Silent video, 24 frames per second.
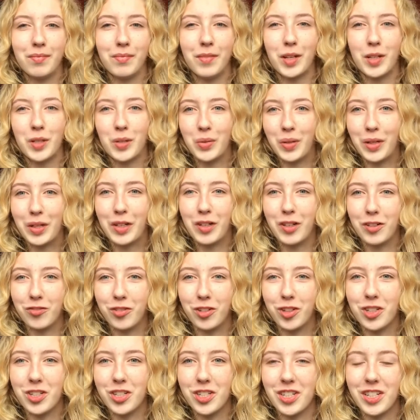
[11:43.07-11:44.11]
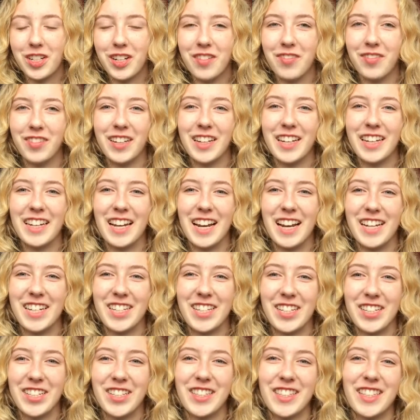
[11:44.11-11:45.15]
a quicker version of it, I
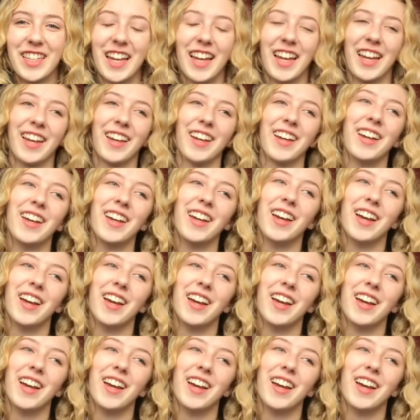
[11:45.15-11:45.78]
should say.